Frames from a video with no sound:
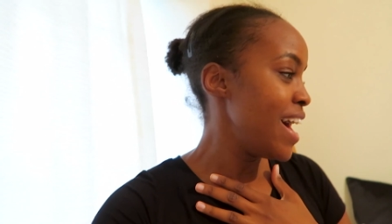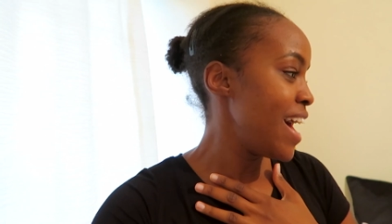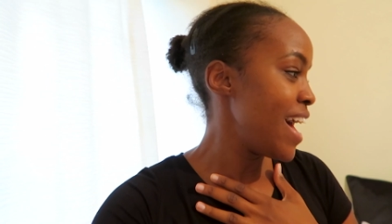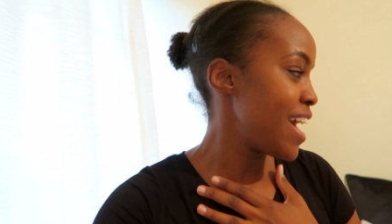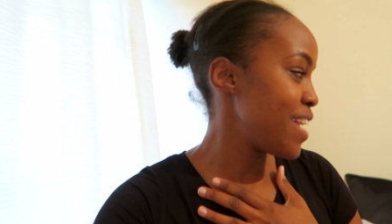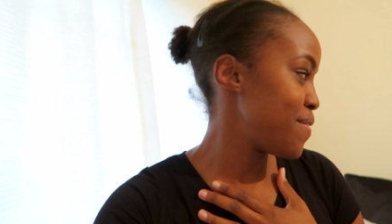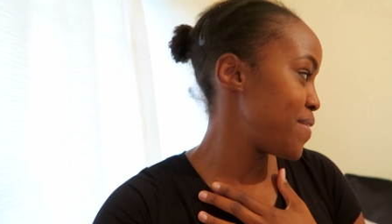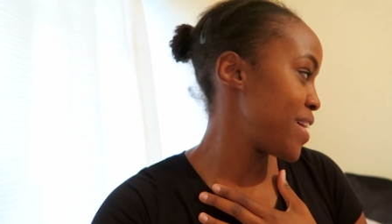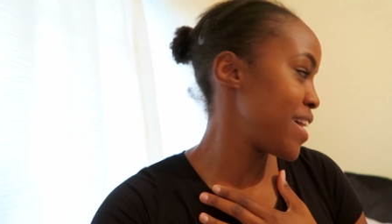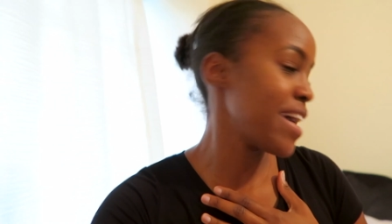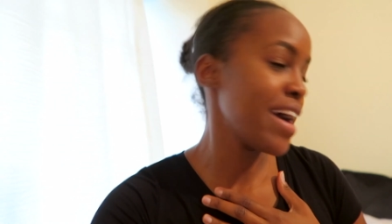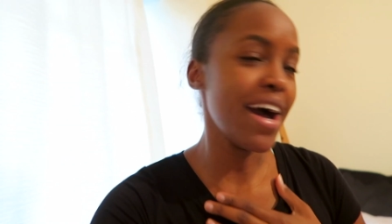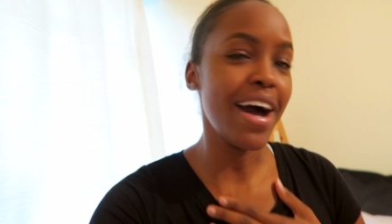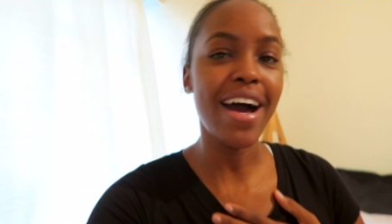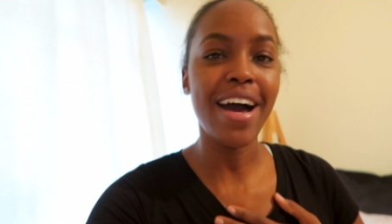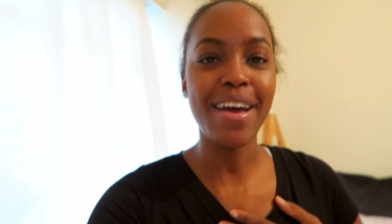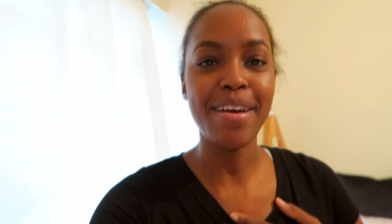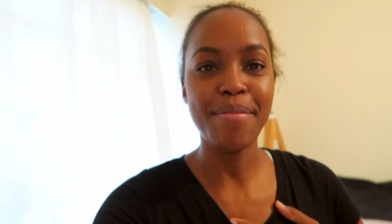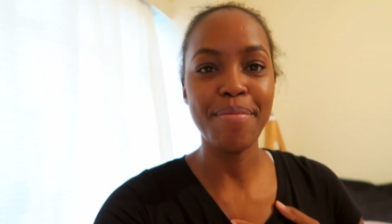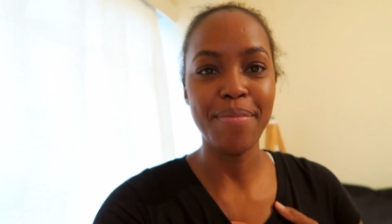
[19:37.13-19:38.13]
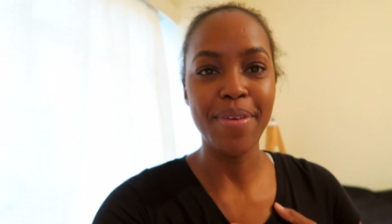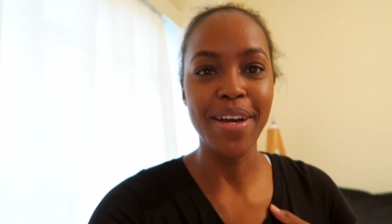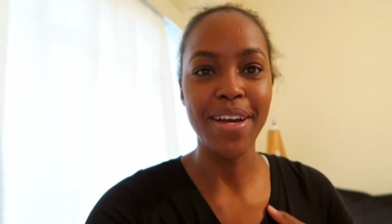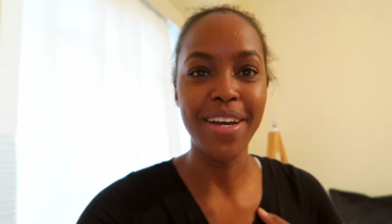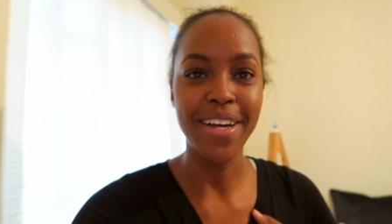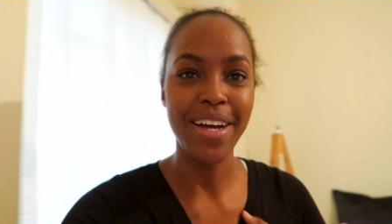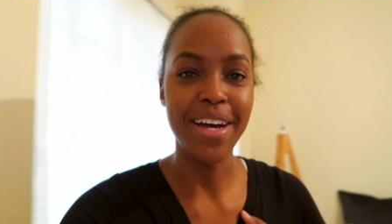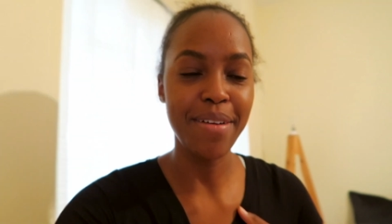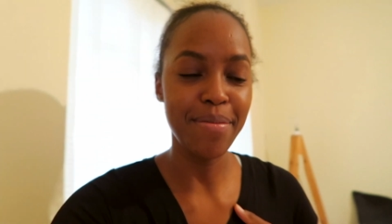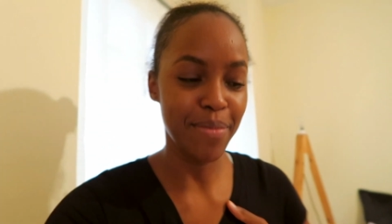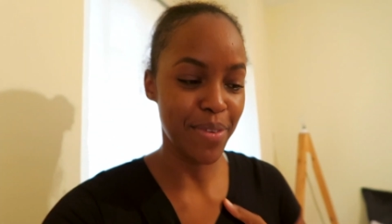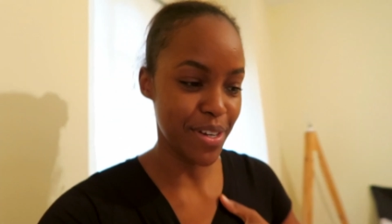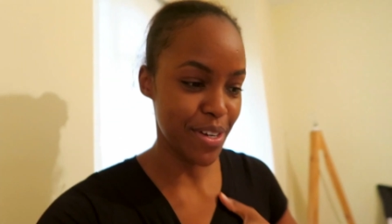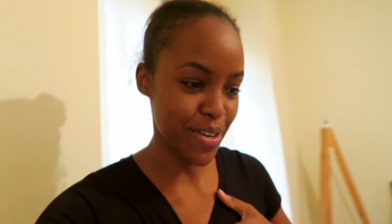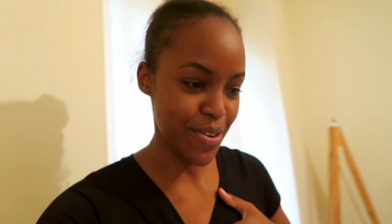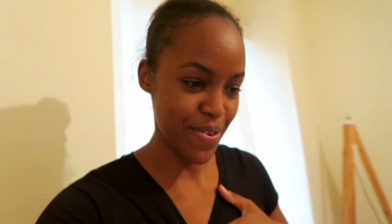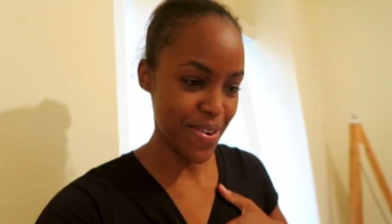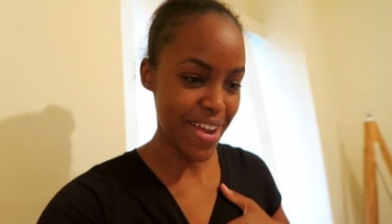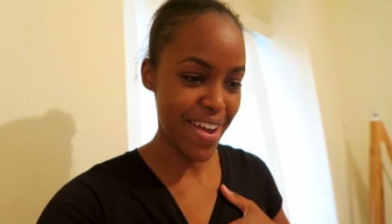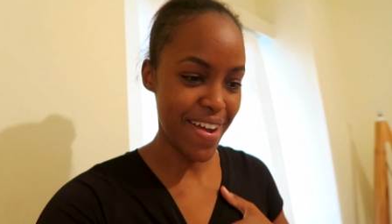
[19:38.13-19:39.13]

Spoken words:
Anyway, I'm gonna go